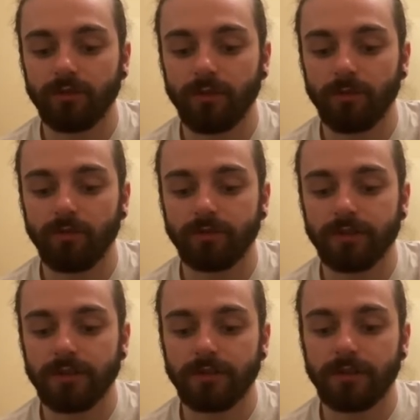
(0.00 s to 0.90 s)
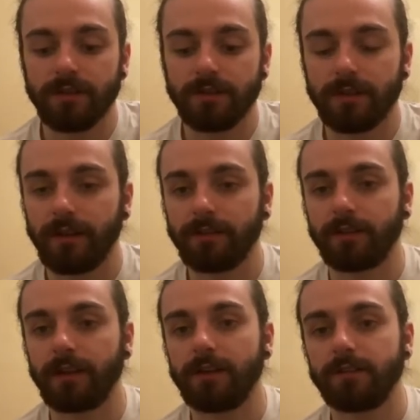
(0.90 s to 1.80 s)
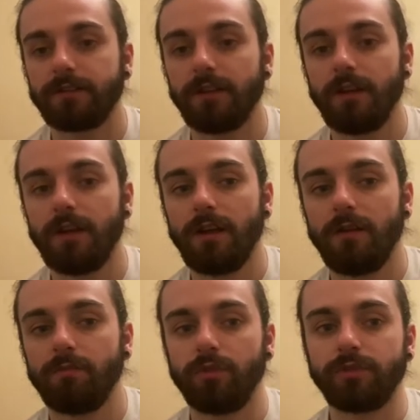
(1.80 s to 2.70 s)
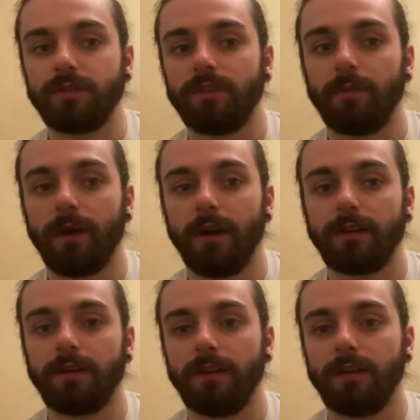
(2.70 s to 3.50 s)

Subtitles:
the process in case it kind of gets pushed to the back.